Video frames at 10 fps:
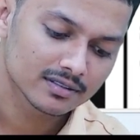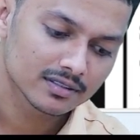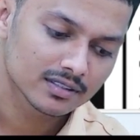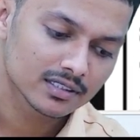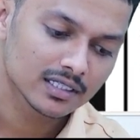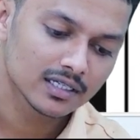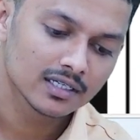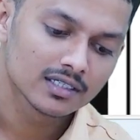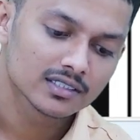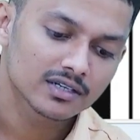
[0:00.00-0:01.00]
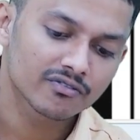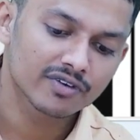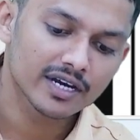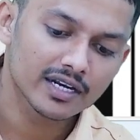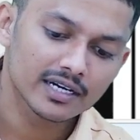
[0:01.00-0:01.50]
See,
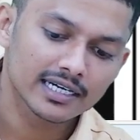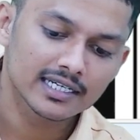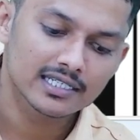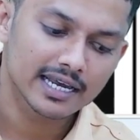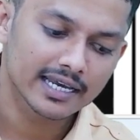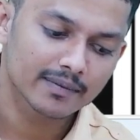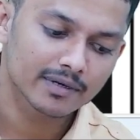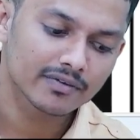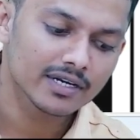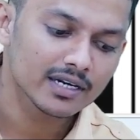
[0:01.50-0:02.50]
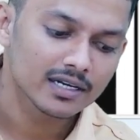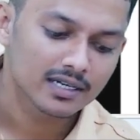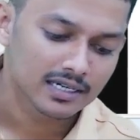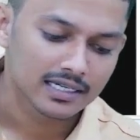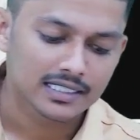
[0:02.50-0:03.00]
somewhere it is lying between
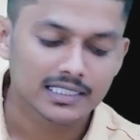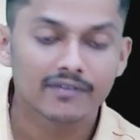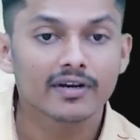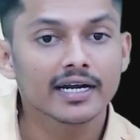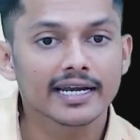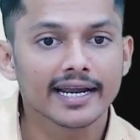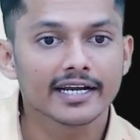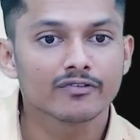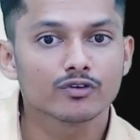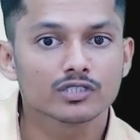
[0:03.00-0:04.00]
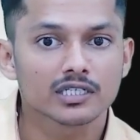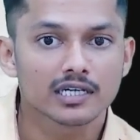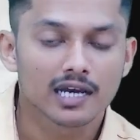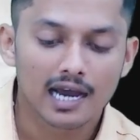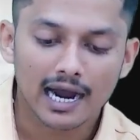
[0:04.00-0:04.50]
7 and 8. If you see
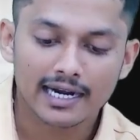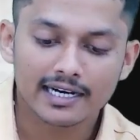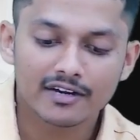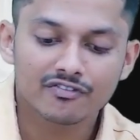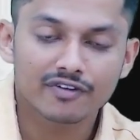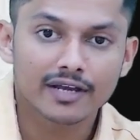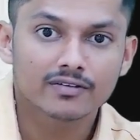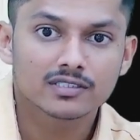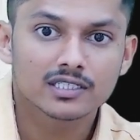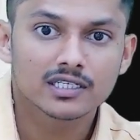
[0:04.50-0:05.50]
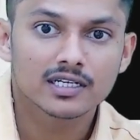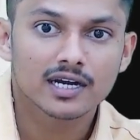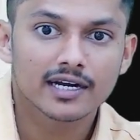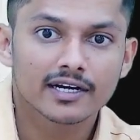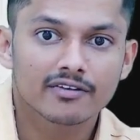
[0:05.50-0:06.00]
under 5, see here
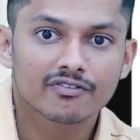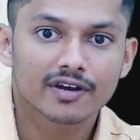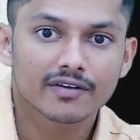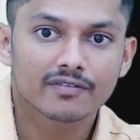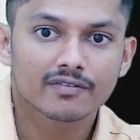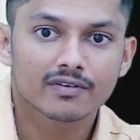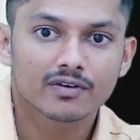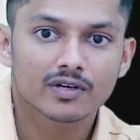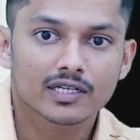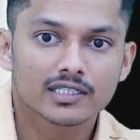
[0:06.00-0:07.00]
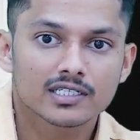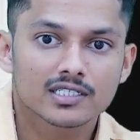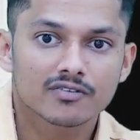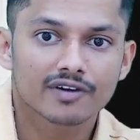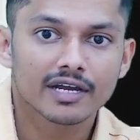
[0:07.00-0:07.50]
under 5. Okay, this is
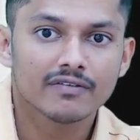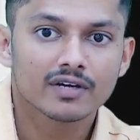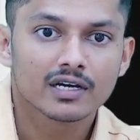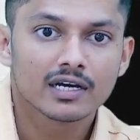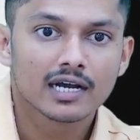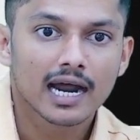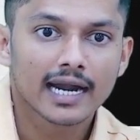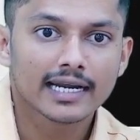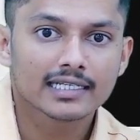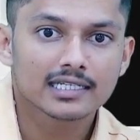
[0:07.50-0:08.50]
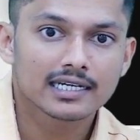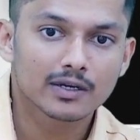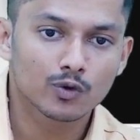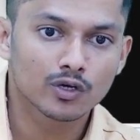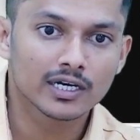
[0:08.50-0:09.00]
the 5 and
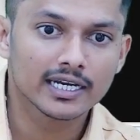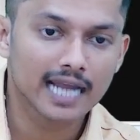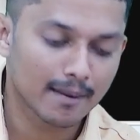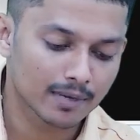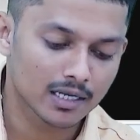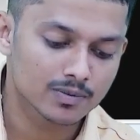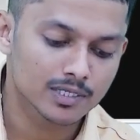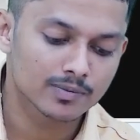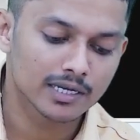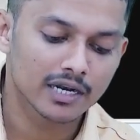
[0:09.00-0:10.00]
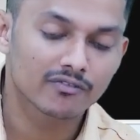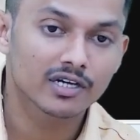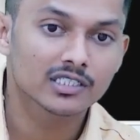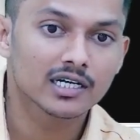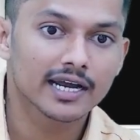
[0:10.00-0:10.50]
only lambda space mean
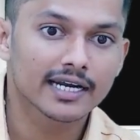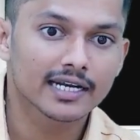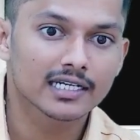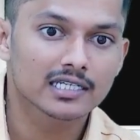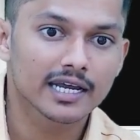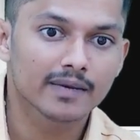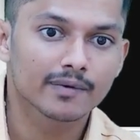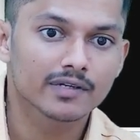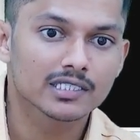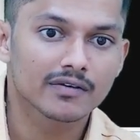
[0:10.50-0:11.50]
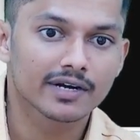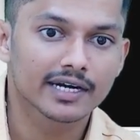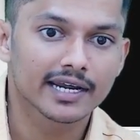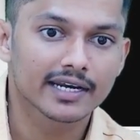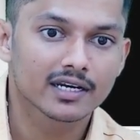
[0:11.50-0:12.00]
inferential, it is lying between 7 and
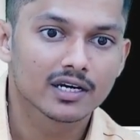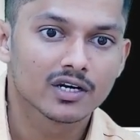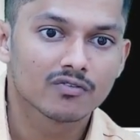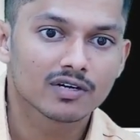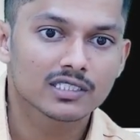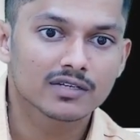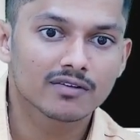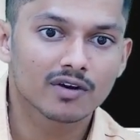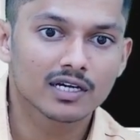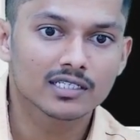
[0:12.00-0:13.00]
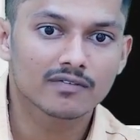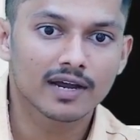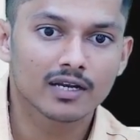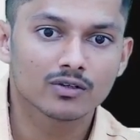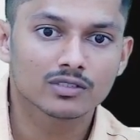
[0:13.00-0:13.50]
8. For 7, what is the value?